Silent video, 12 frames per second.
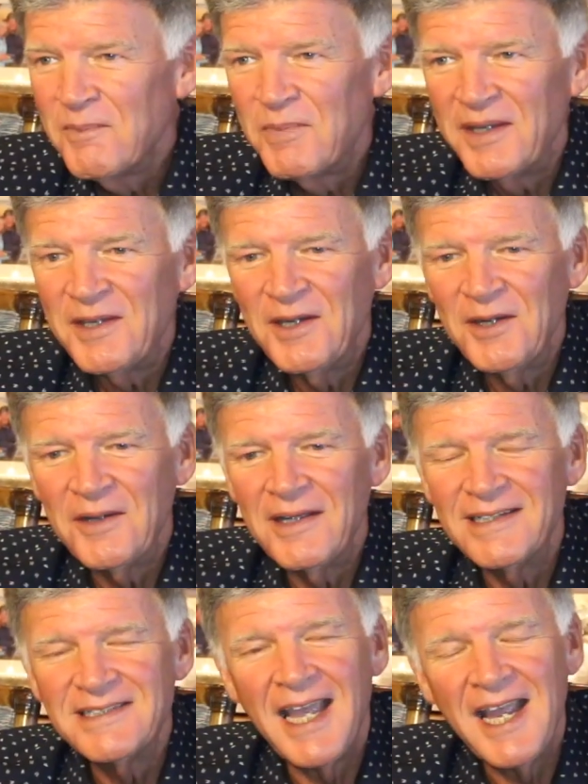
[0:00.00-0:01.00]
But you know,
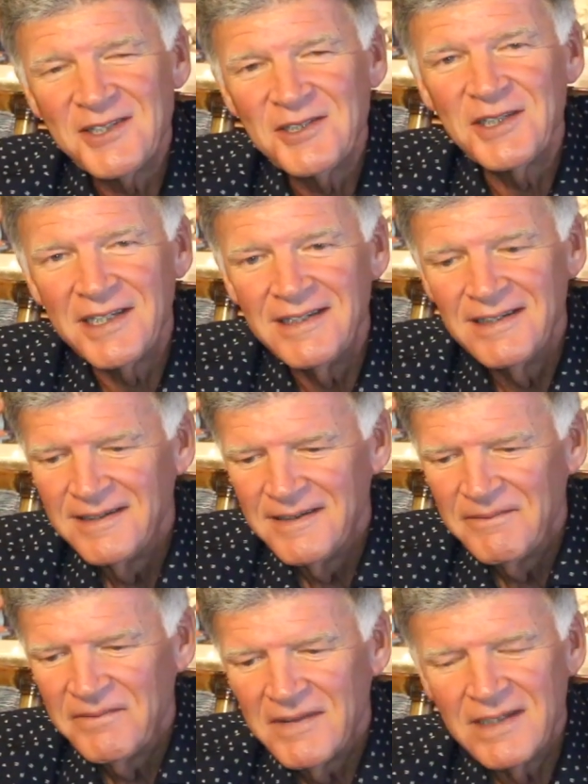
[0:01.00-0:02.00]
it's actually
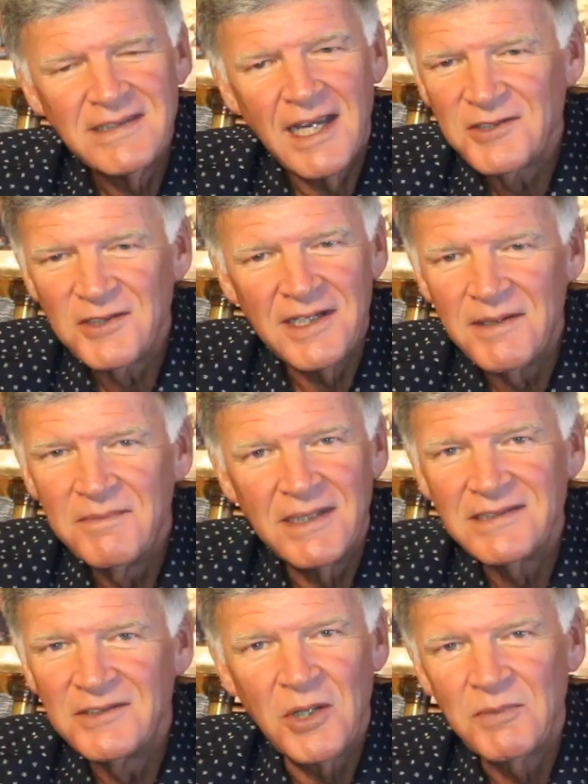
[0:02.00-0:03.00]
a
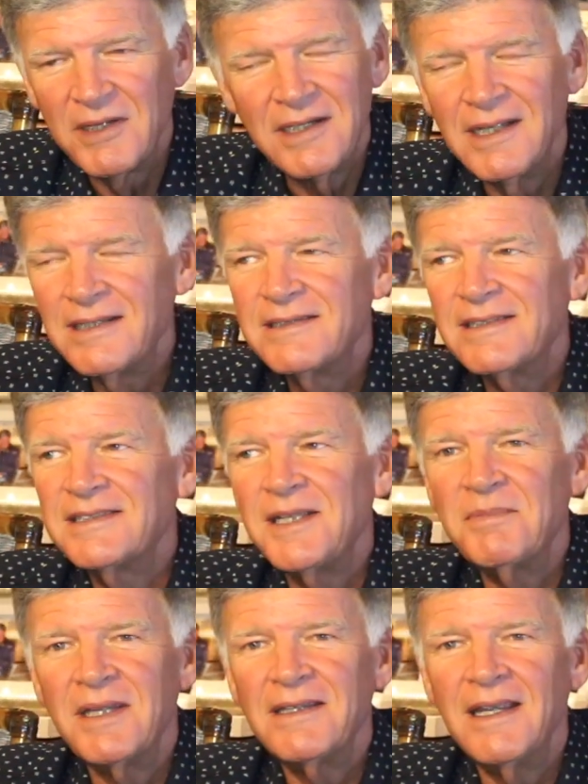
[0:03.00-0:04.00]
misnomer. It's
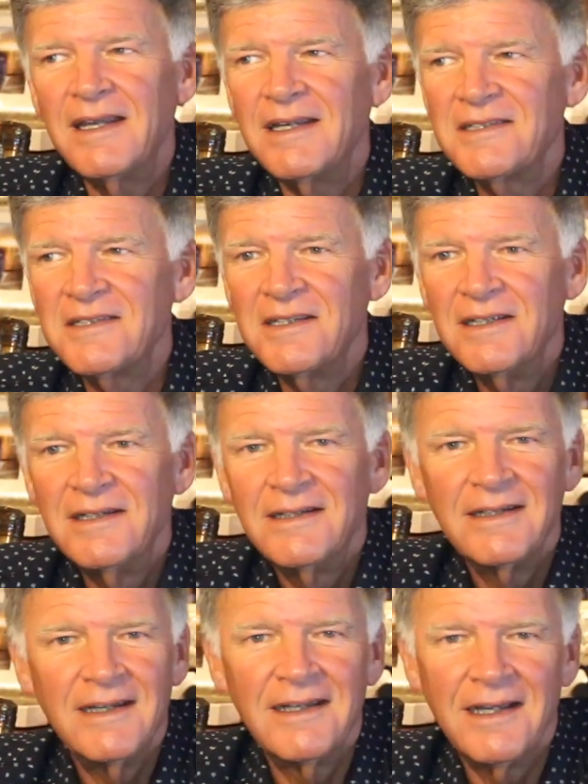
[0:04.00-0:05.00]
something that is
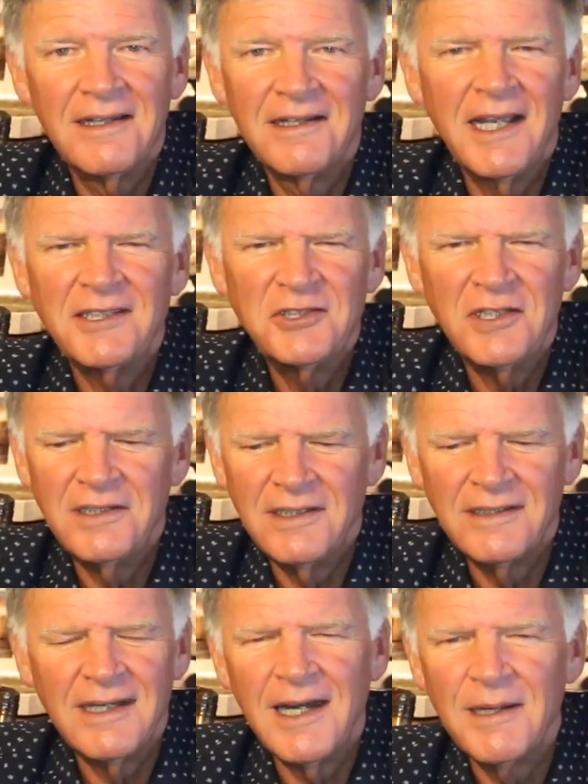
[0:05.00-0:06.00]
a legend
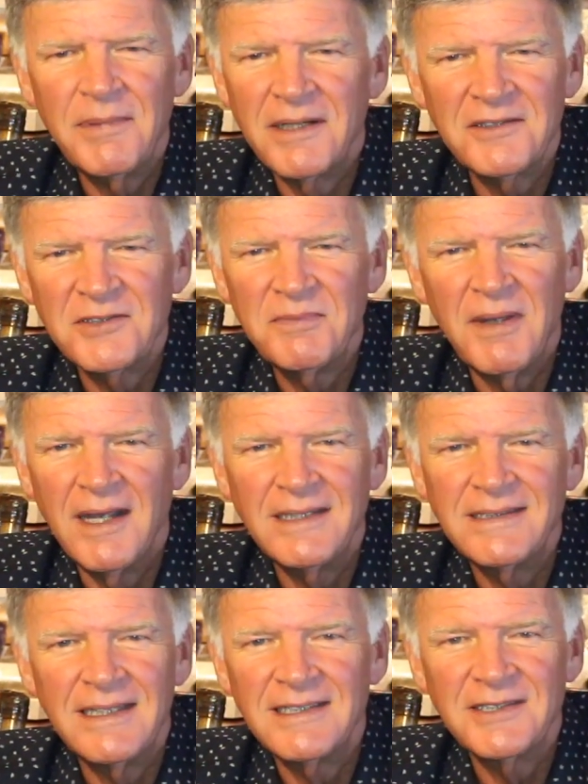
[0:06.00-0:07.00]
in chiropractors'
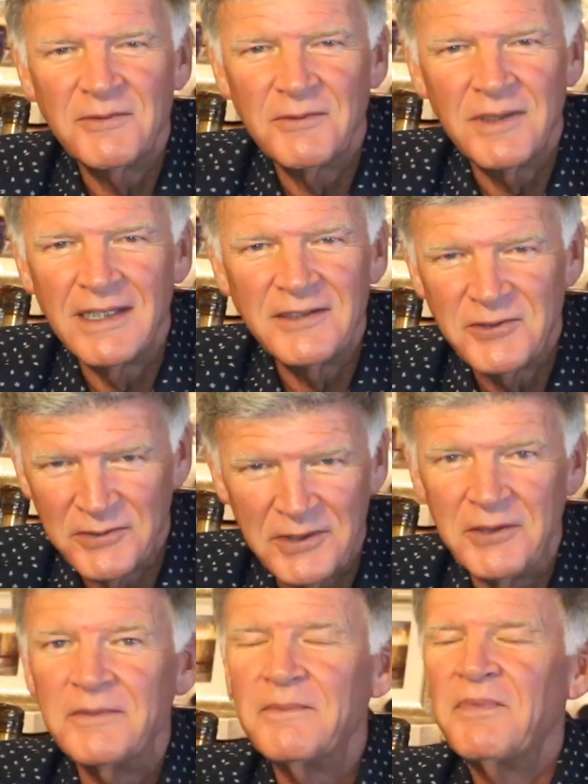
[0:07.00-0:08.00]
minds that isn't really
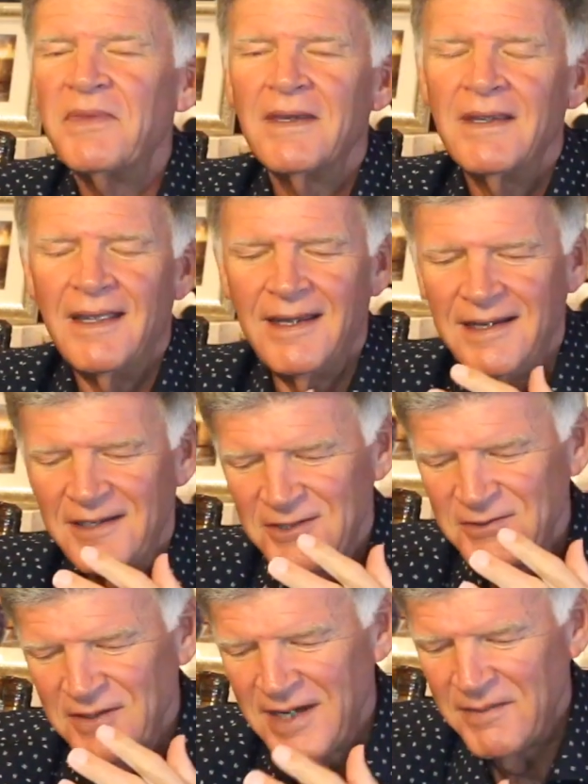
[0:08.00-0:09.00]
true. And
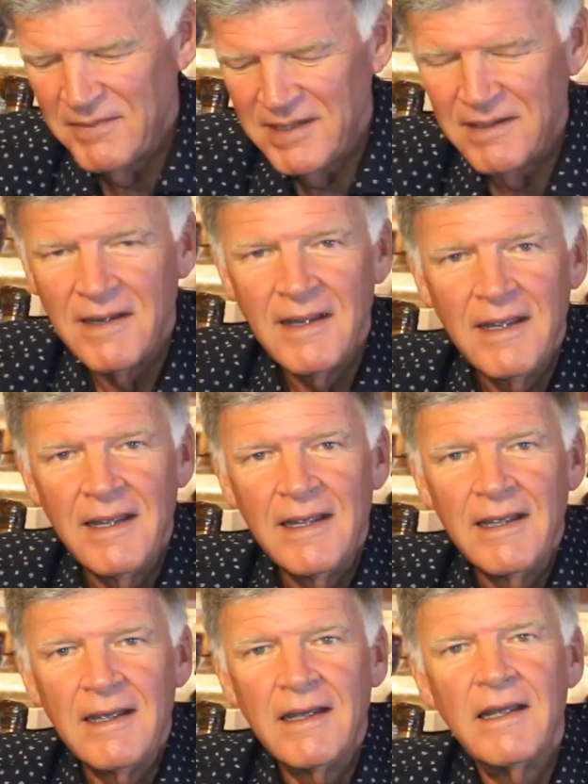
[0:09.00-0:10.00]
here's what I mean.
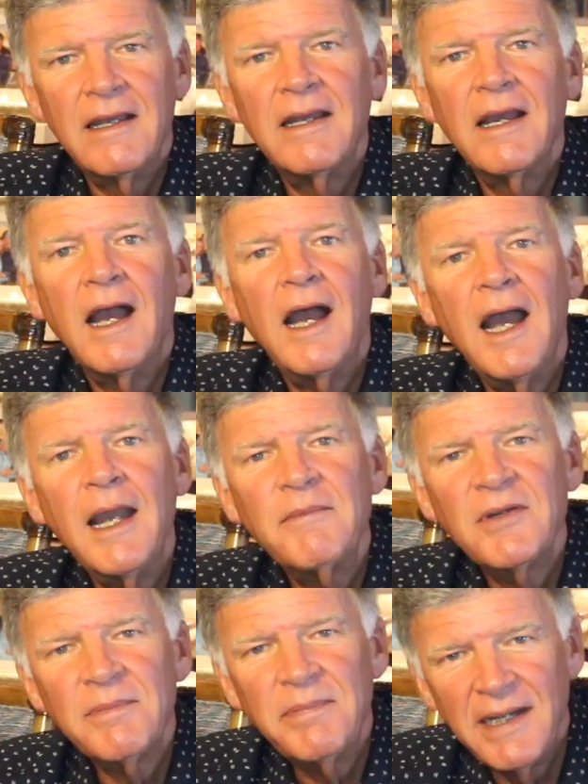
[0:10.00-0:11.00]
I'm
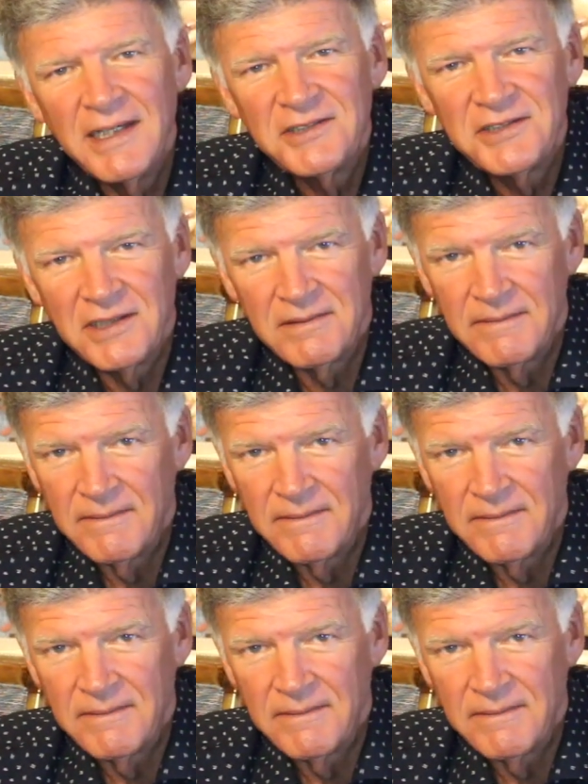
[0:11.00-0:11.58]
your patient.